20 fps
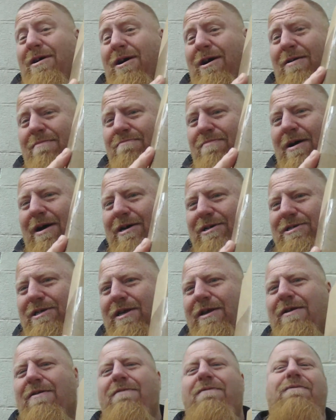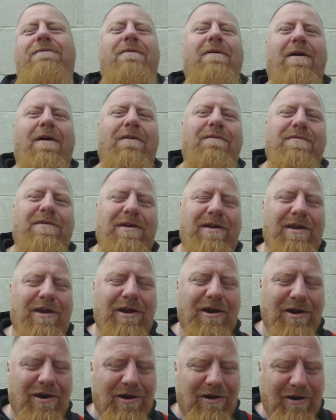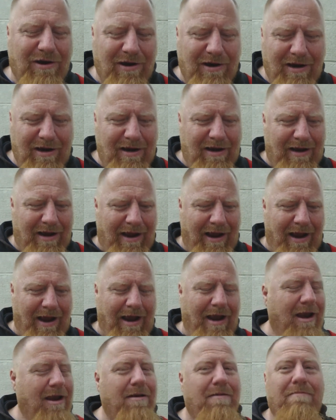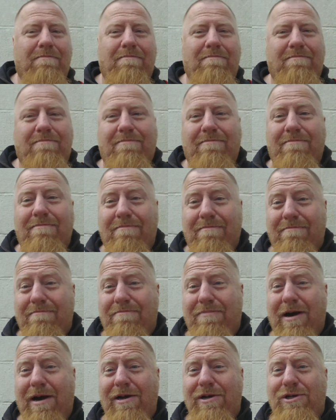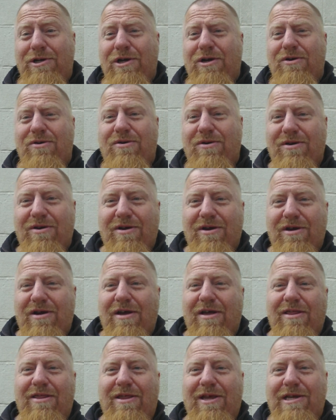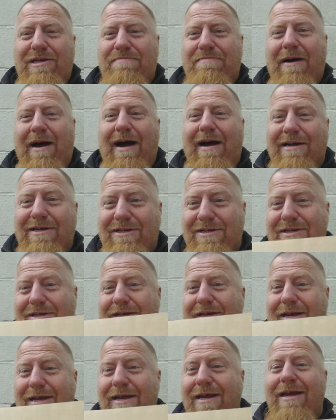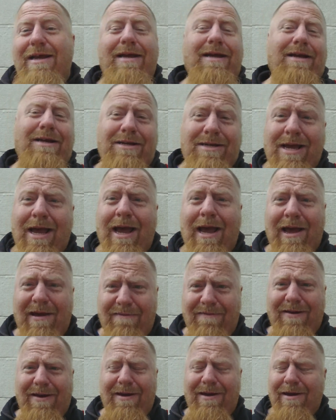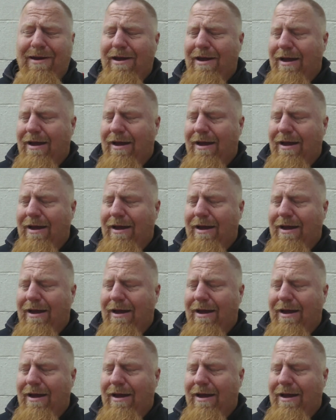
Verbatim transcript: unboxing of the year. And by Joe, this box is heavy.